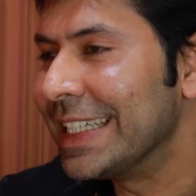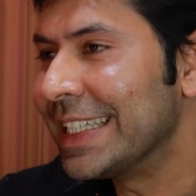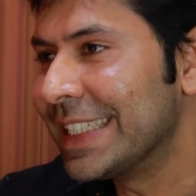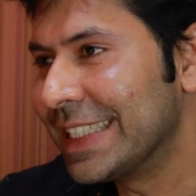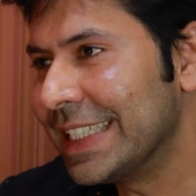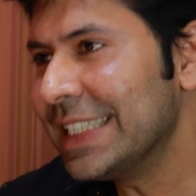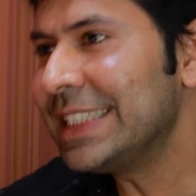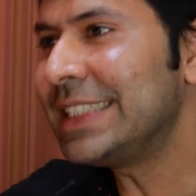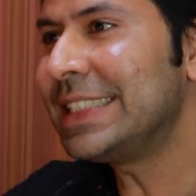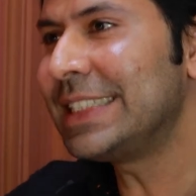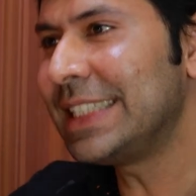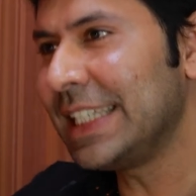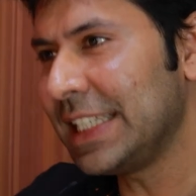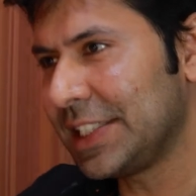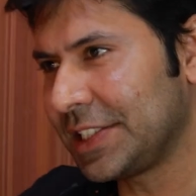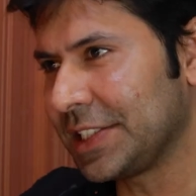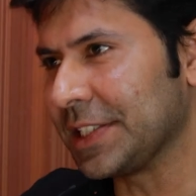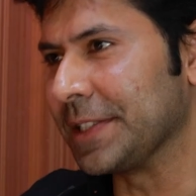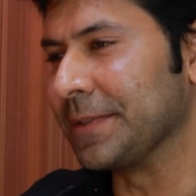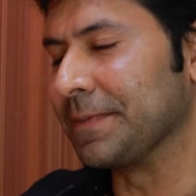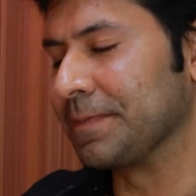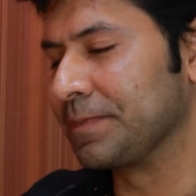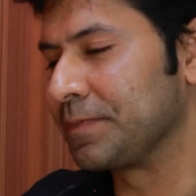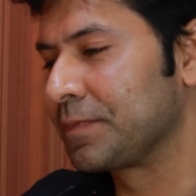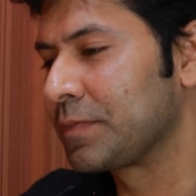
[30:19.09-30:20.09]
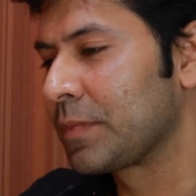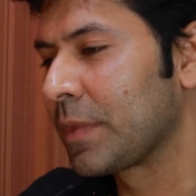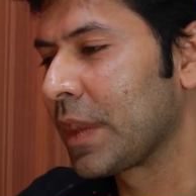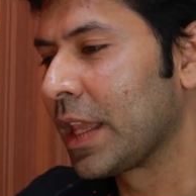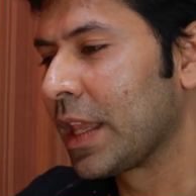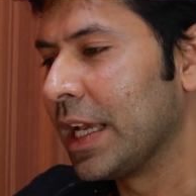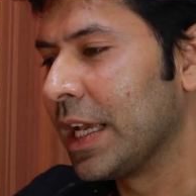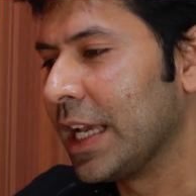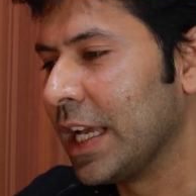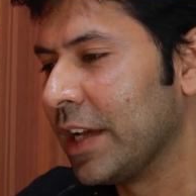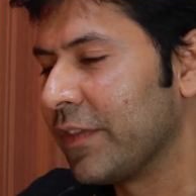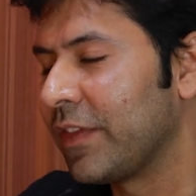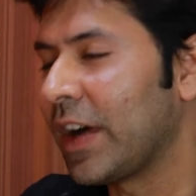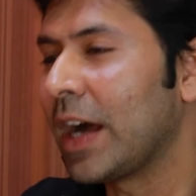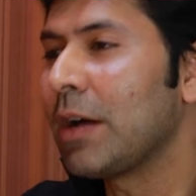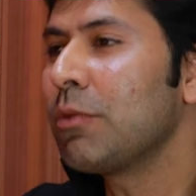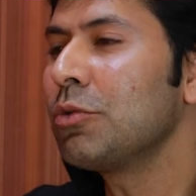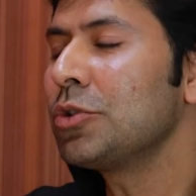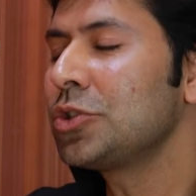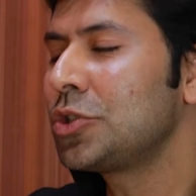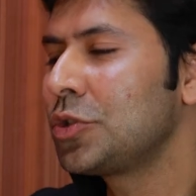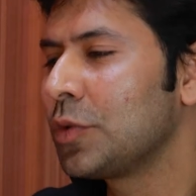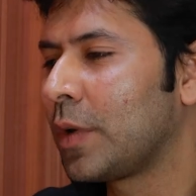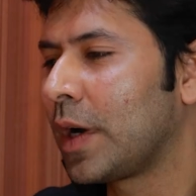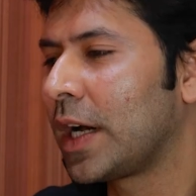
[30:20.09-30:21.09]
This season, if I
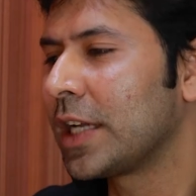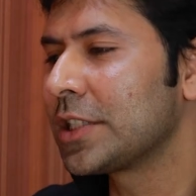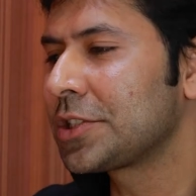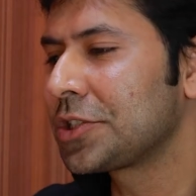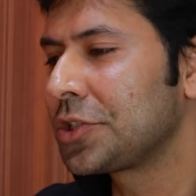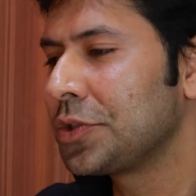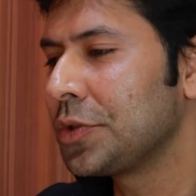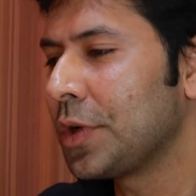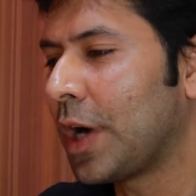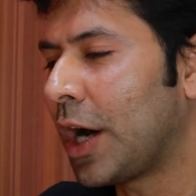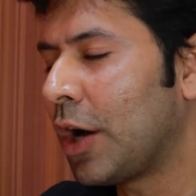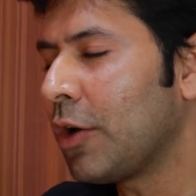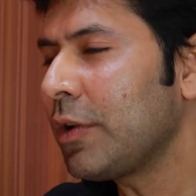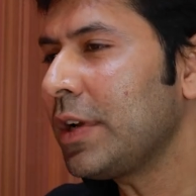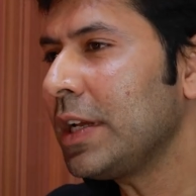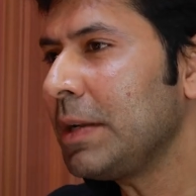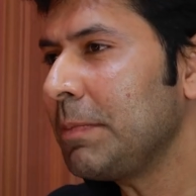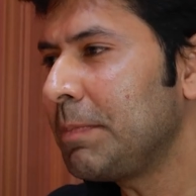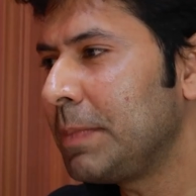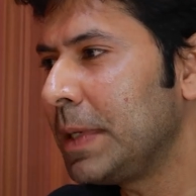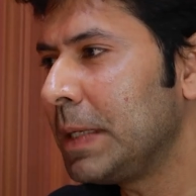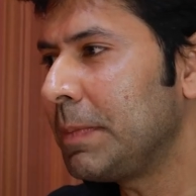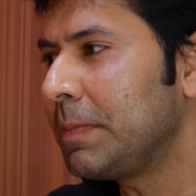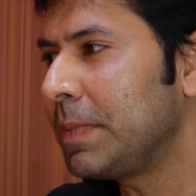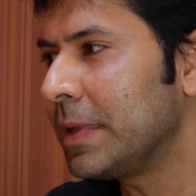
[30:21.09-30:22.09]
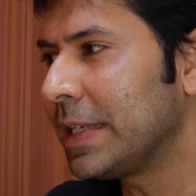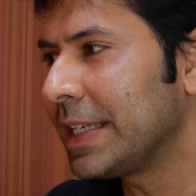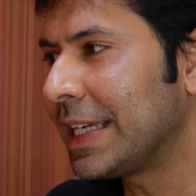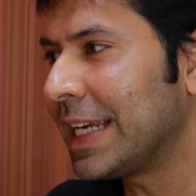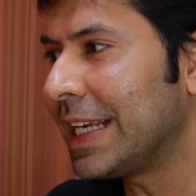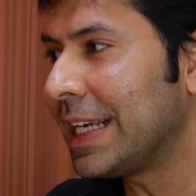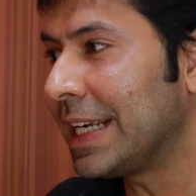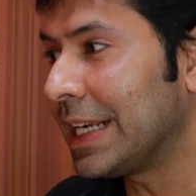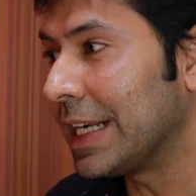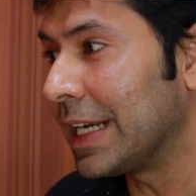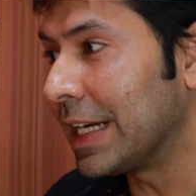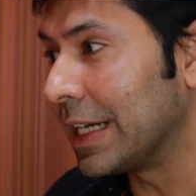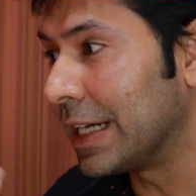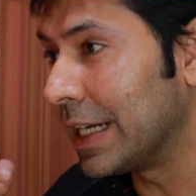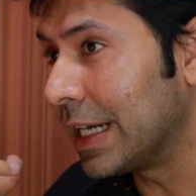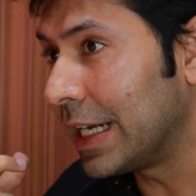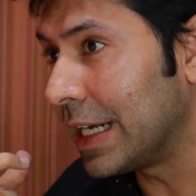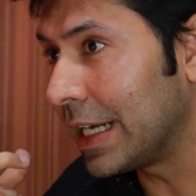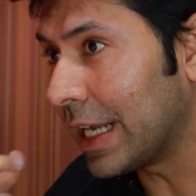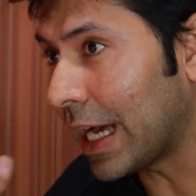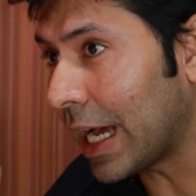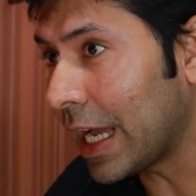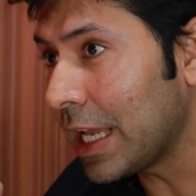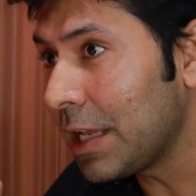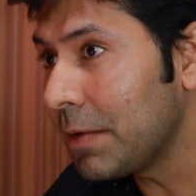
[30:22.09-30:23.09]
was to ask you, how can people get
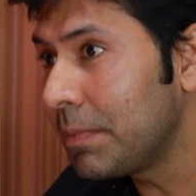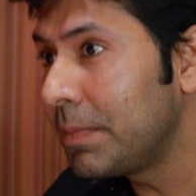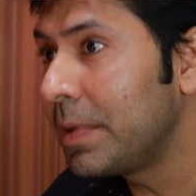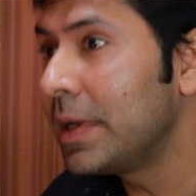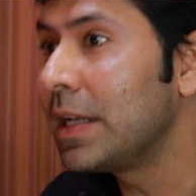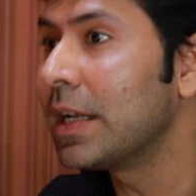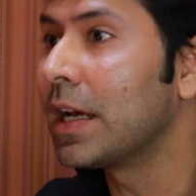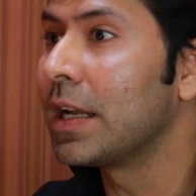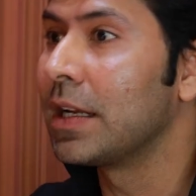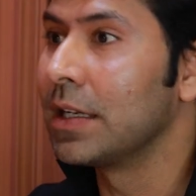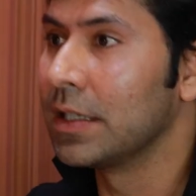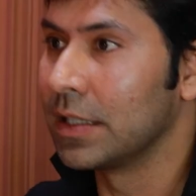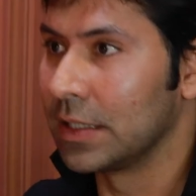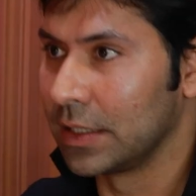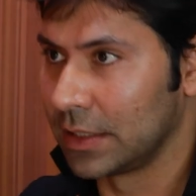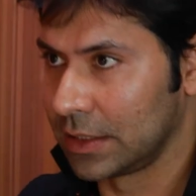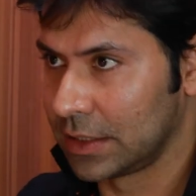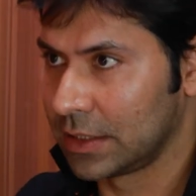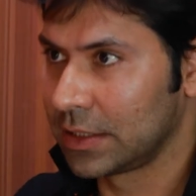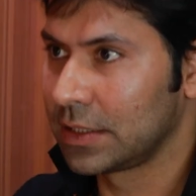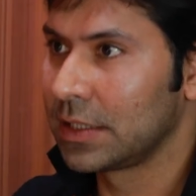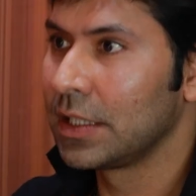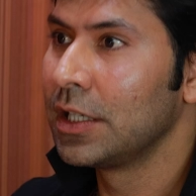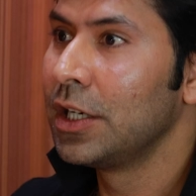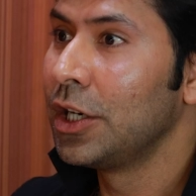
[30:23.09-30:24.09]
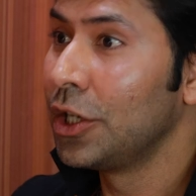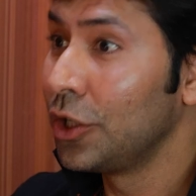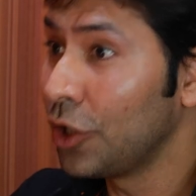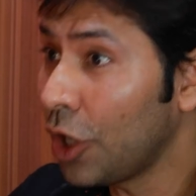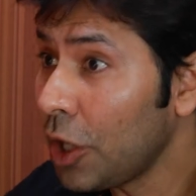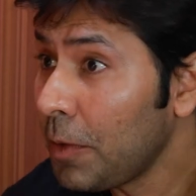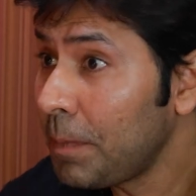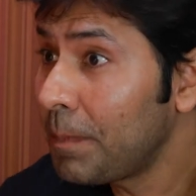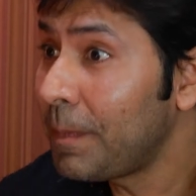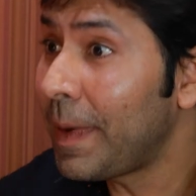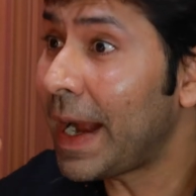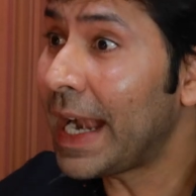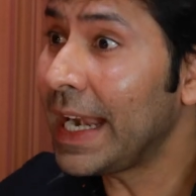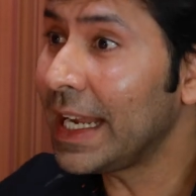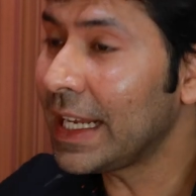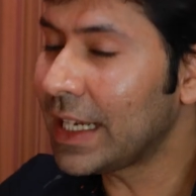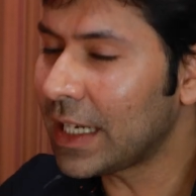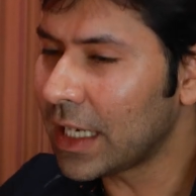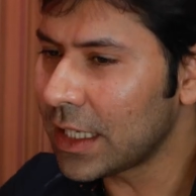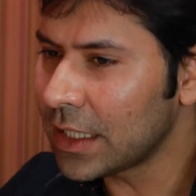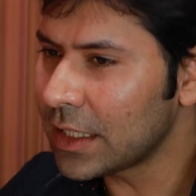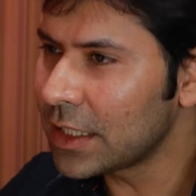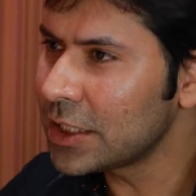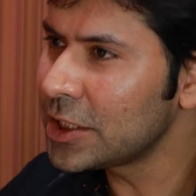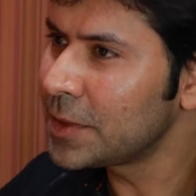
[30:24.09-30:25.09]
reliable alerts? Not panic
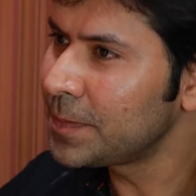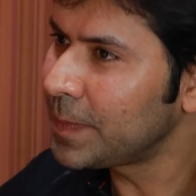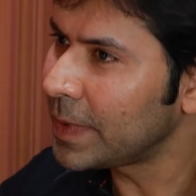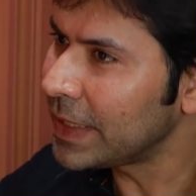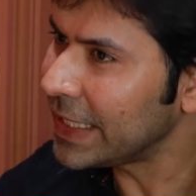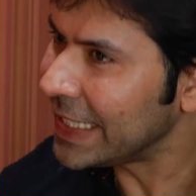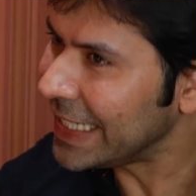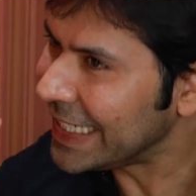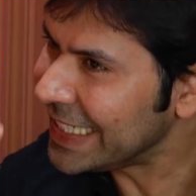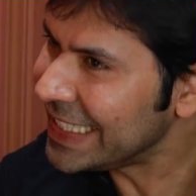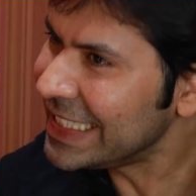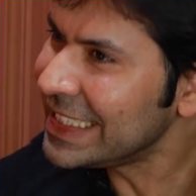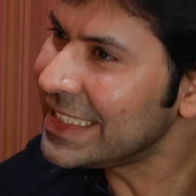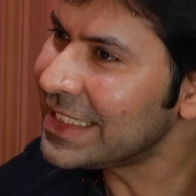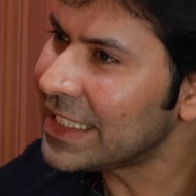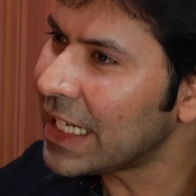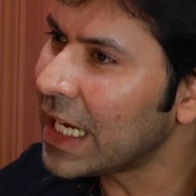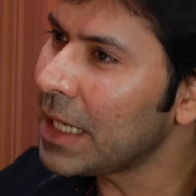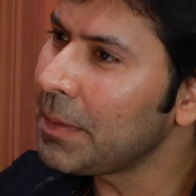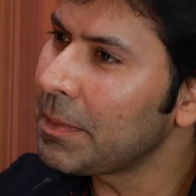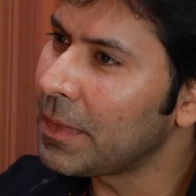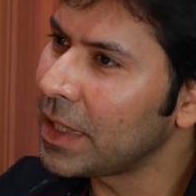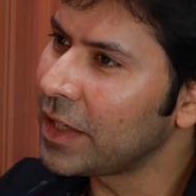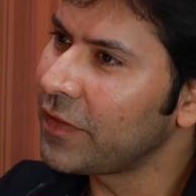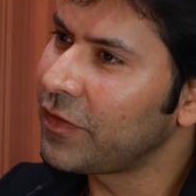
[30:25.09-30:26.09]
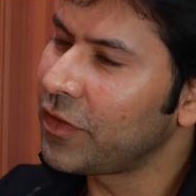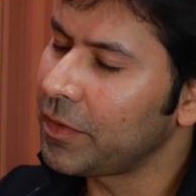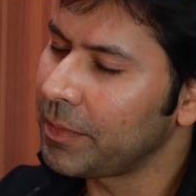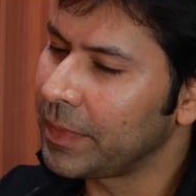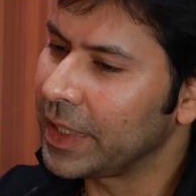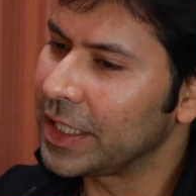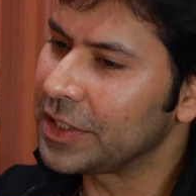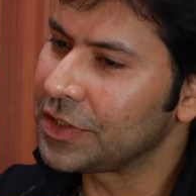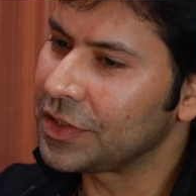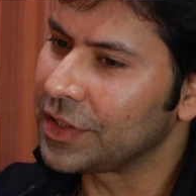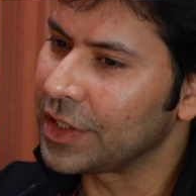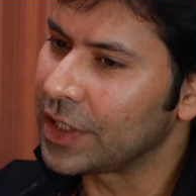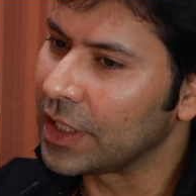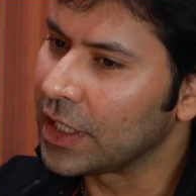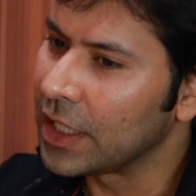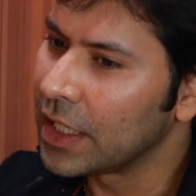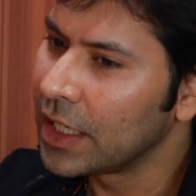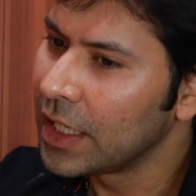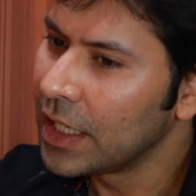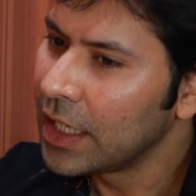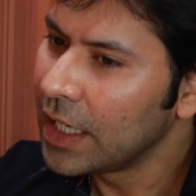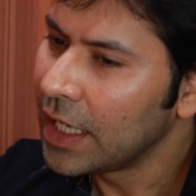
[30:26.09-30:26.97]
alerts, but in-time information.